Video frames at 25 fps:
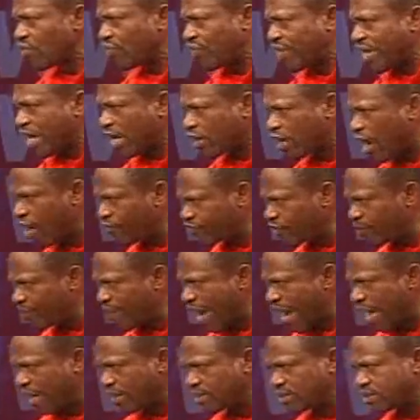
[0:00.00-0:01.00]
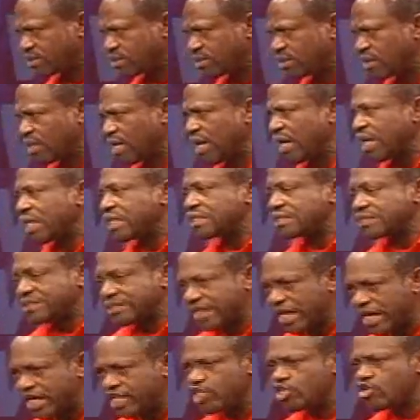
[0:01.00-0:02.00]
their government
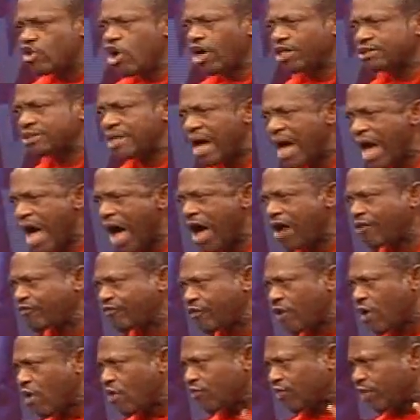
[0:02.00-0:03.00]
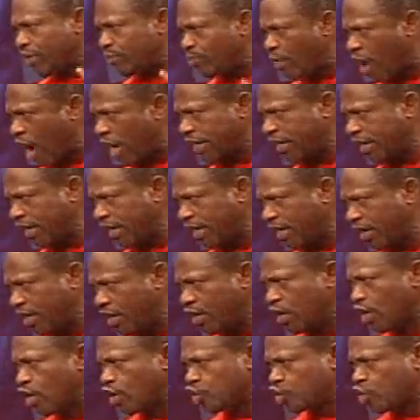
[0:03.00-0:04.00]
did not have the
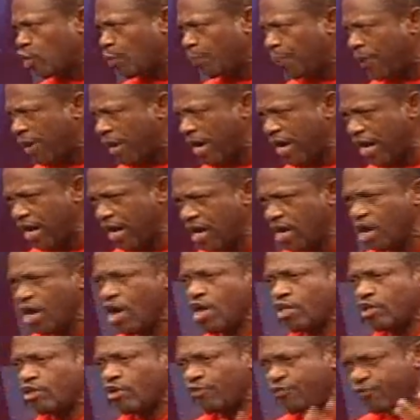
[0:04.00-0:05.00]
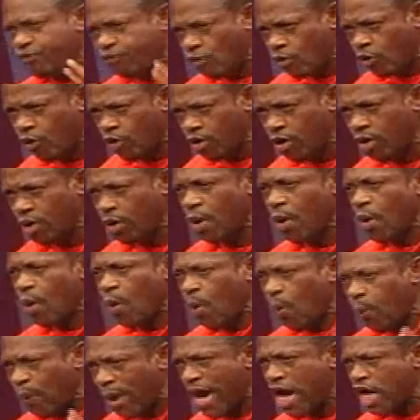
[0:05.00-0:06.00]
money to pay the full
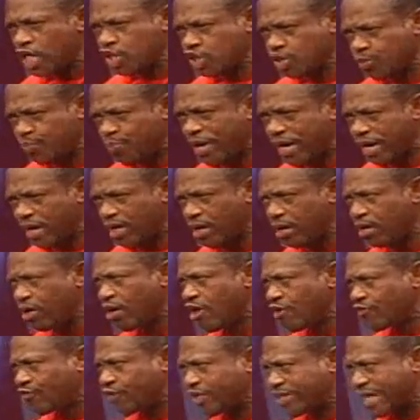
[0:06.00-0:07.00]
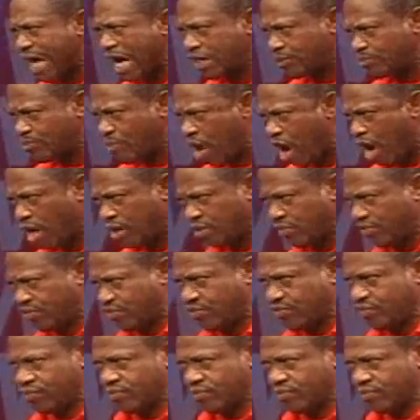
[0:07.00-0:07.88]
wage bill for that month.